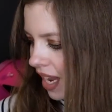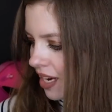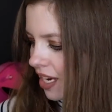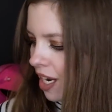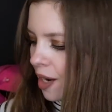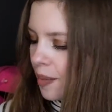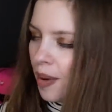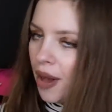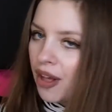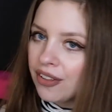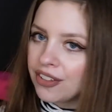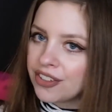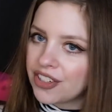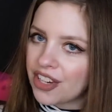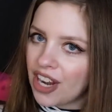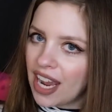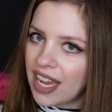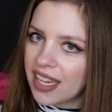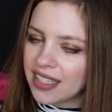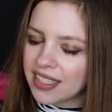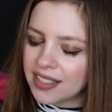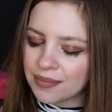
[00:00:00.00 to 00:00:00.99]
I
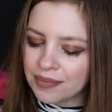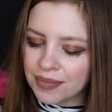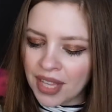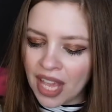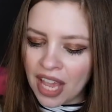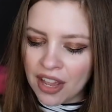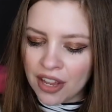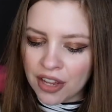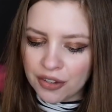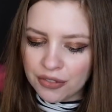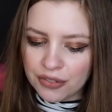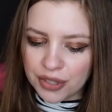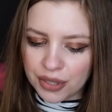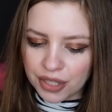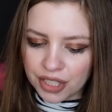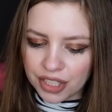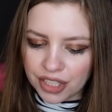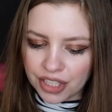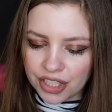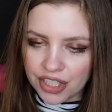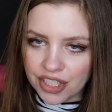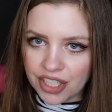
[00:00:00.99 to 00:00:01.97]
apologize. If
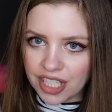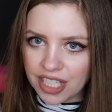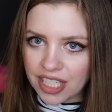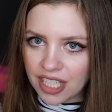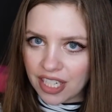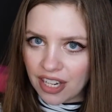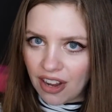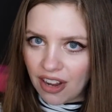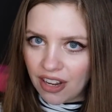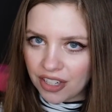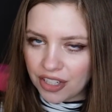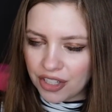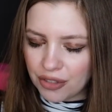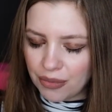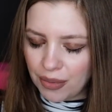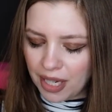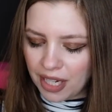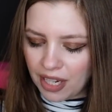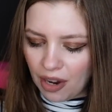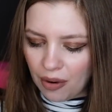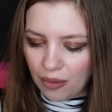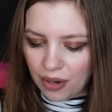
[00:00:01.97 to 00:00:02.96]
you're allergic to dogs, you
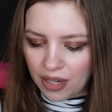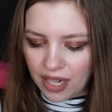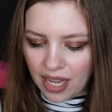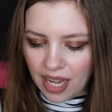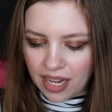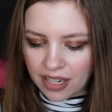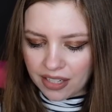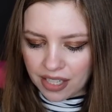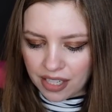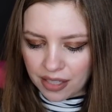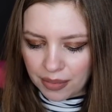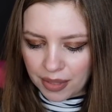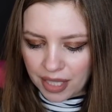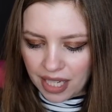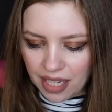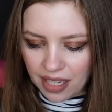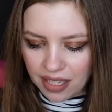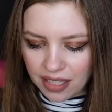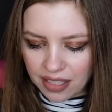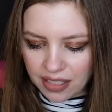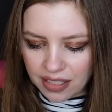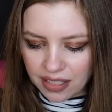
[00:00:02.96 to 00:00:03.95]
may not want to enter
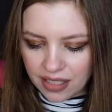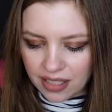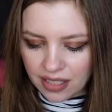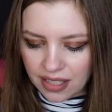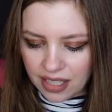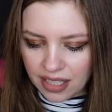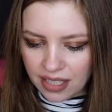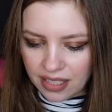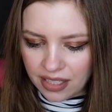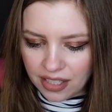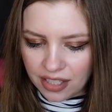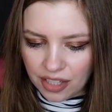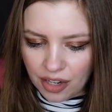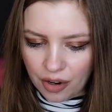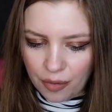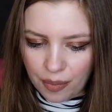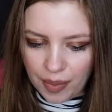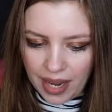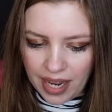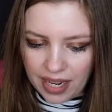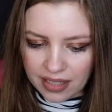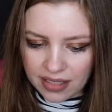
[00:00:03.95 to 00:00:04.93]
because these
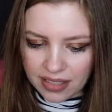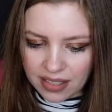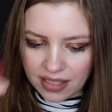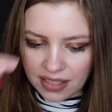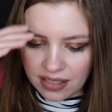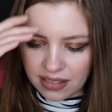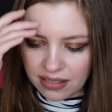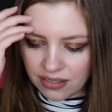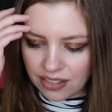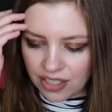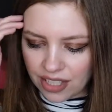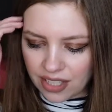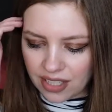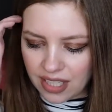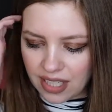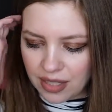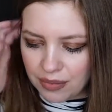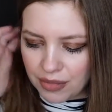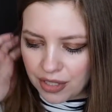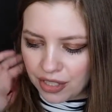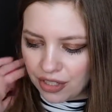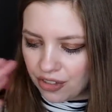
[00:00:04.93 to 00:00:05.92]
tote bags just
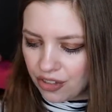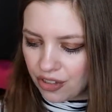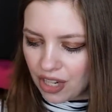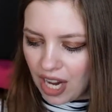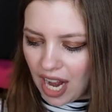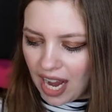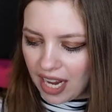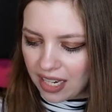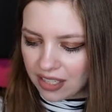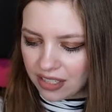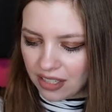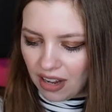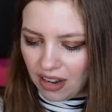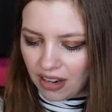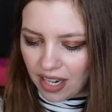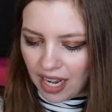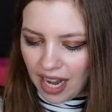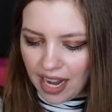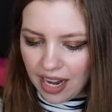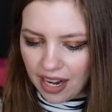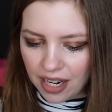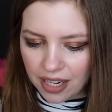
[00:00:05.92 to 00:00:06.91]
seem to attract
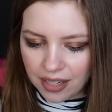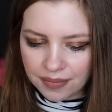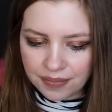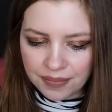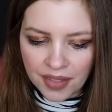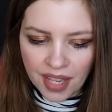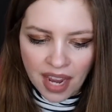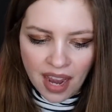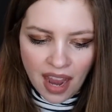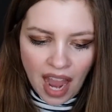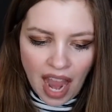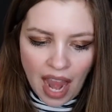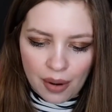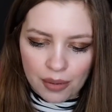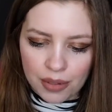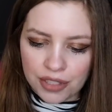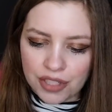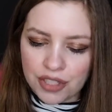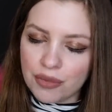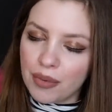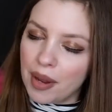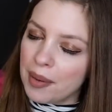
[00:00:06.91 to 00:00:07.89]
dog hair. I
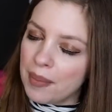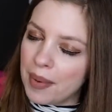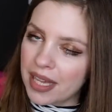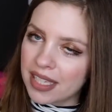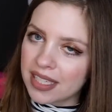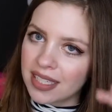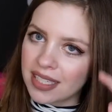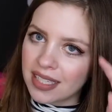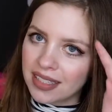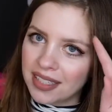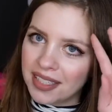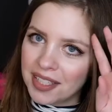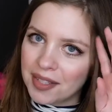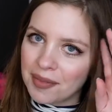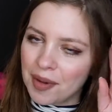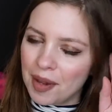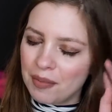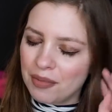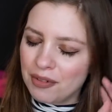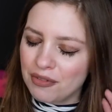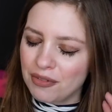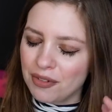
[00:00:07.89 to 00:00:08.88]
will do my best to clean
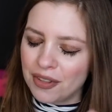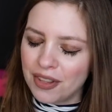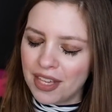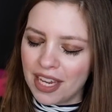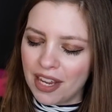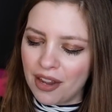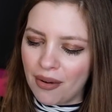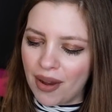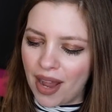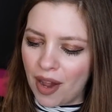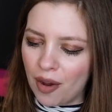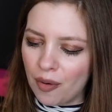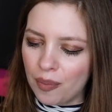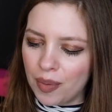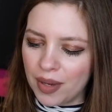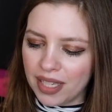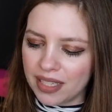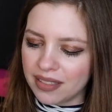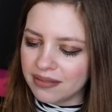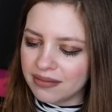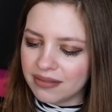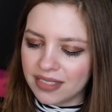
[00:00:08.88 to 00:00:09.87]
them up before they go out,
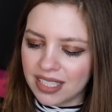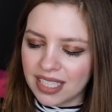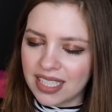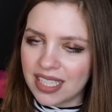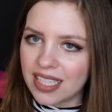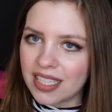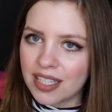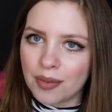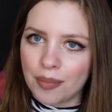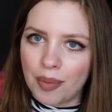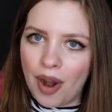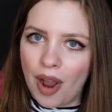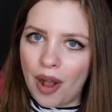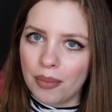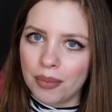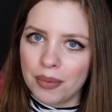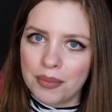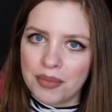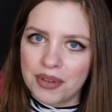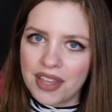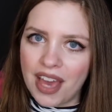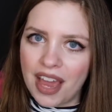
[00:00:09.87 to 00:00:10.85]
but this is the
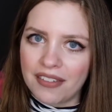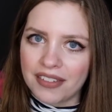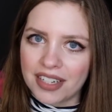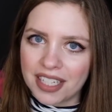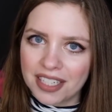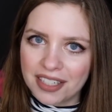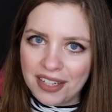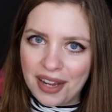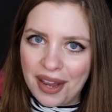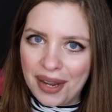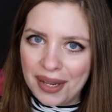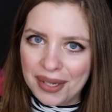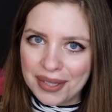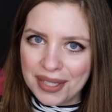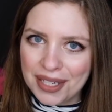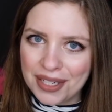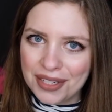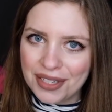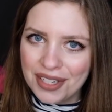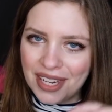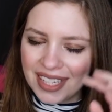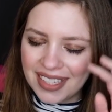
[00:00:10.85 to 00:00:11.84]
problem with having a dog
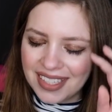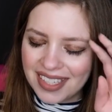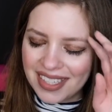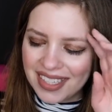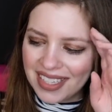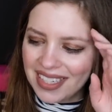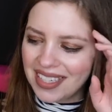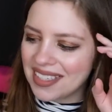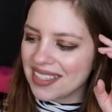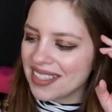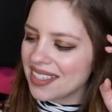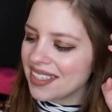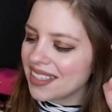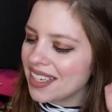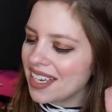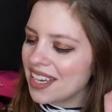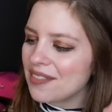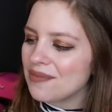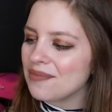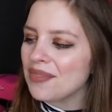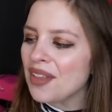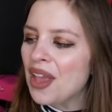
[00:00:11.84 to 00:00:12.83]
that sheds
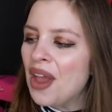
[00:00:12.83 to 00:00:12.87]
seasonally.